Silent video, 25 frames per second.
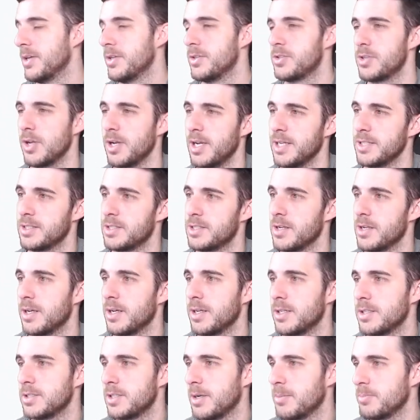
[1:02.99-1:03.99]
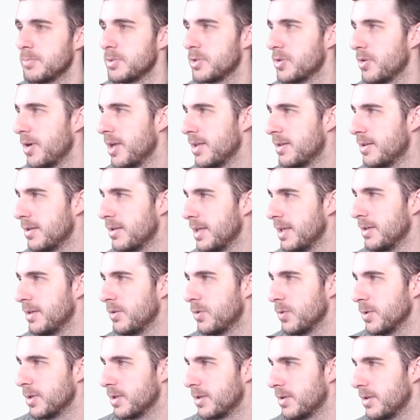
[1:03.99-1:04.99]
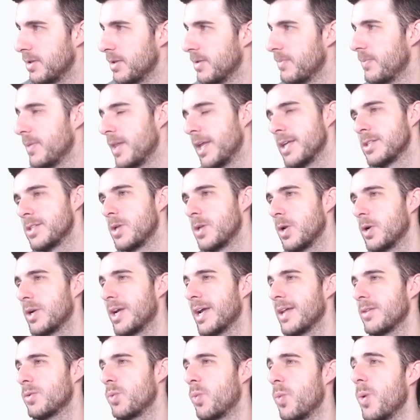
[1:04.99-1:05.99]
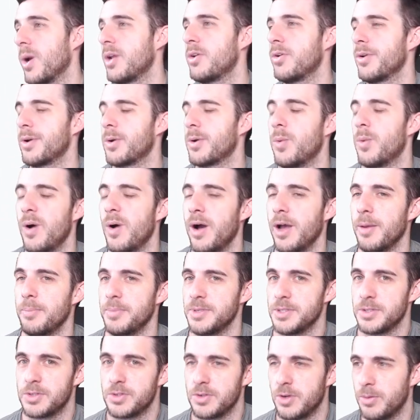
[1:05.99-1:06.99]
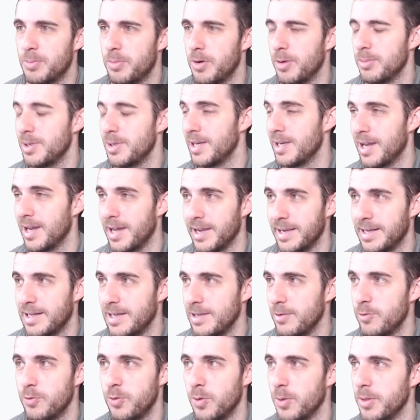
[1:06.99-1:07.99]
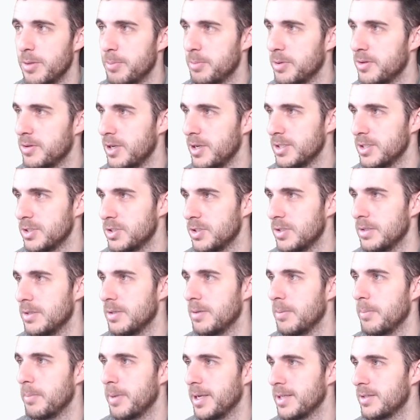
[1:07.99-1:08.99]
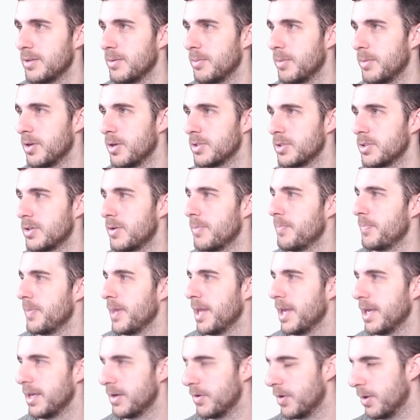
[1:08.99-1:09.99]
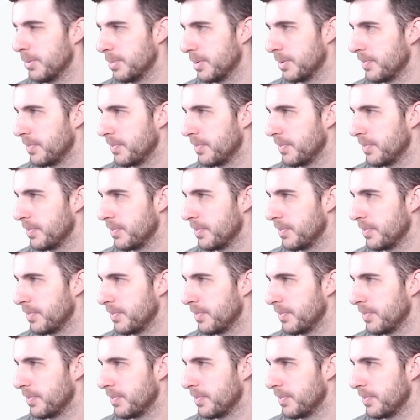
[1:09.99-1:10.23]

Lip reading: So let's jump straight into it. Let's look at what requirements are probably likely for the potential Metamask airdrop.